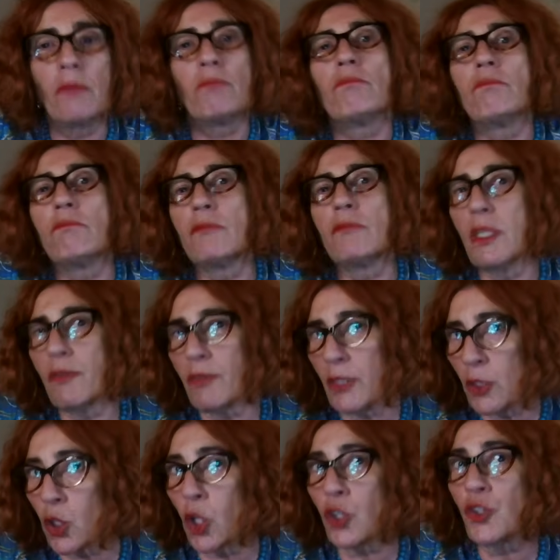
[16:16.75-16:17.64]
We
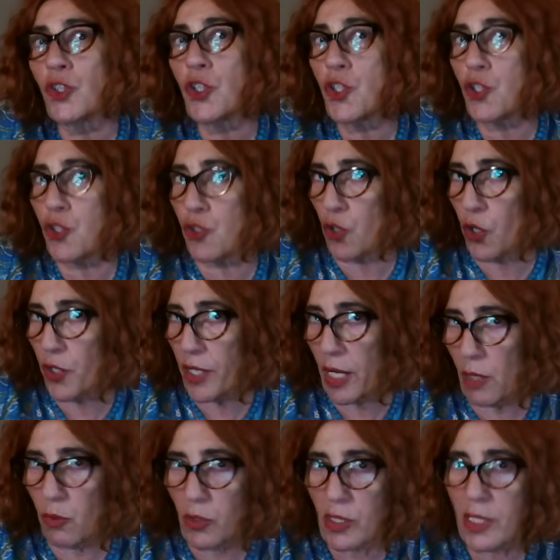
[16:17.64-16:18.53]
will not destroy
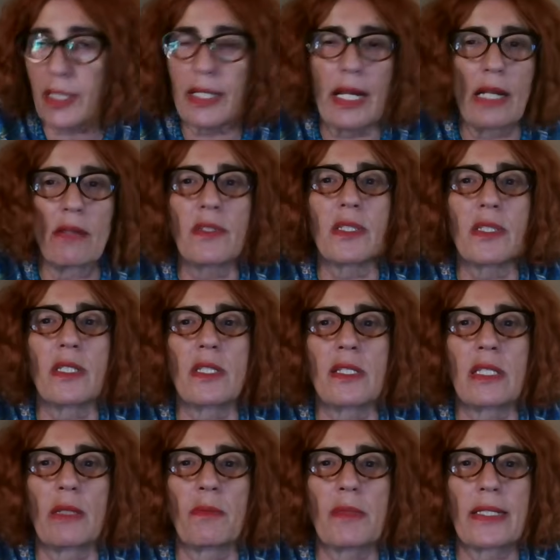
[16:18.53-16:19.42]
ourselves, it
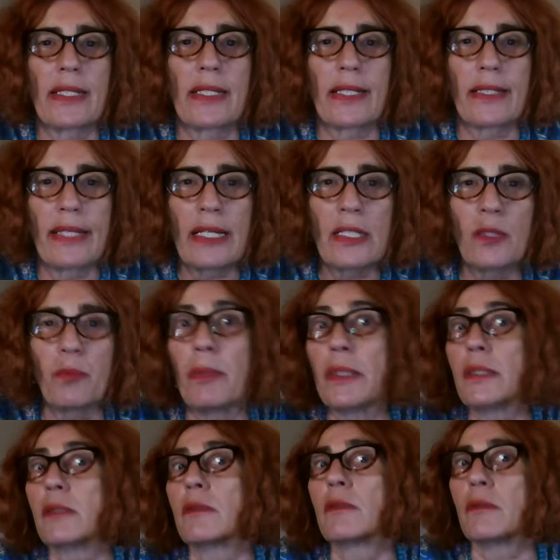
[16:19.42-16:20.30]
seems like that,
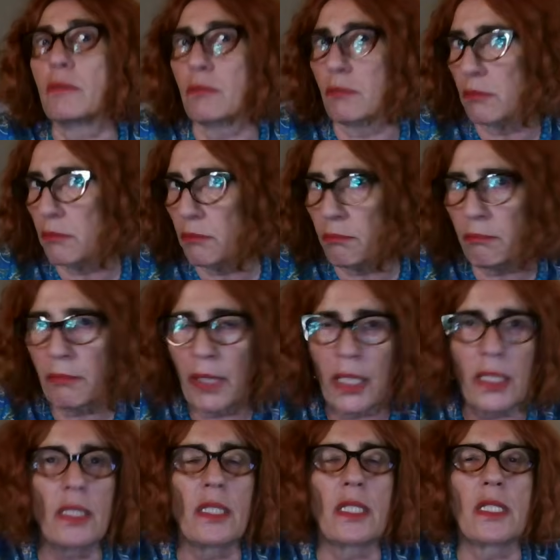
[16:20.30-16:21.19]
but
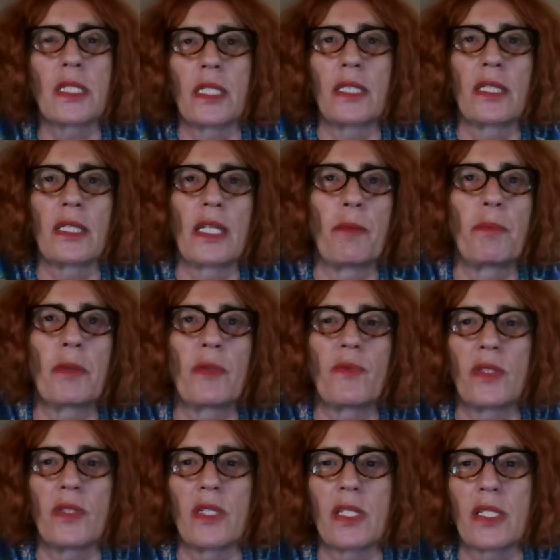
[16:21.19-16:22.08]
many things can
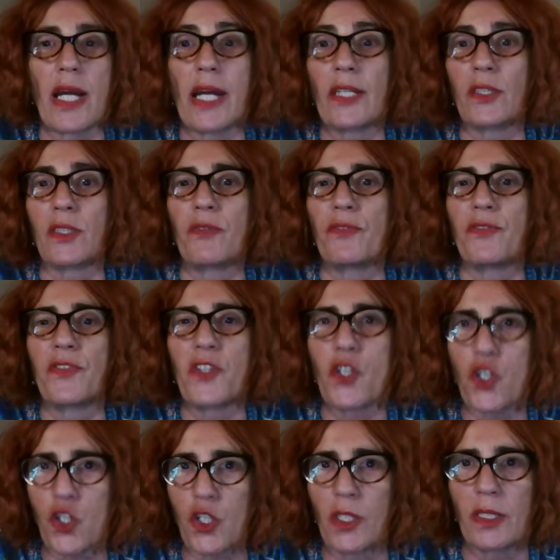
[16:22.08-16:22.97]
happen with this
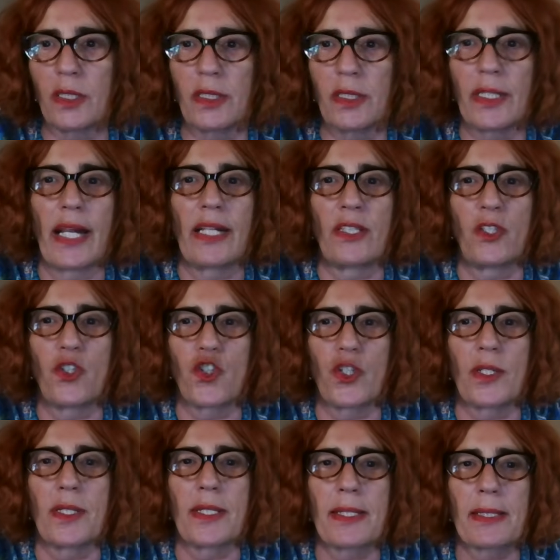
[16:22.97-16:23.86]
artificial
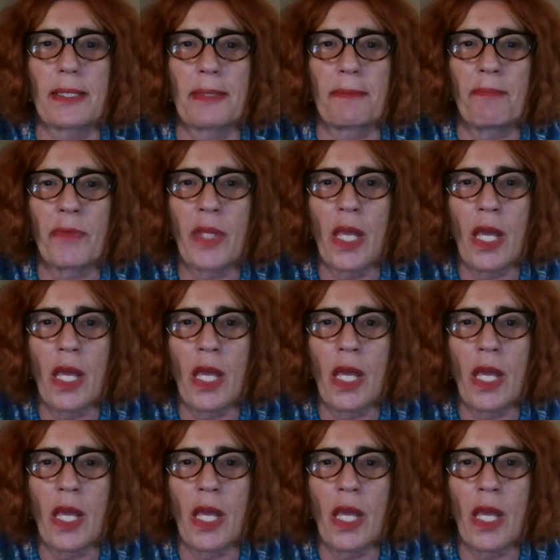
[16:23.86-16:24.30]
intelligence.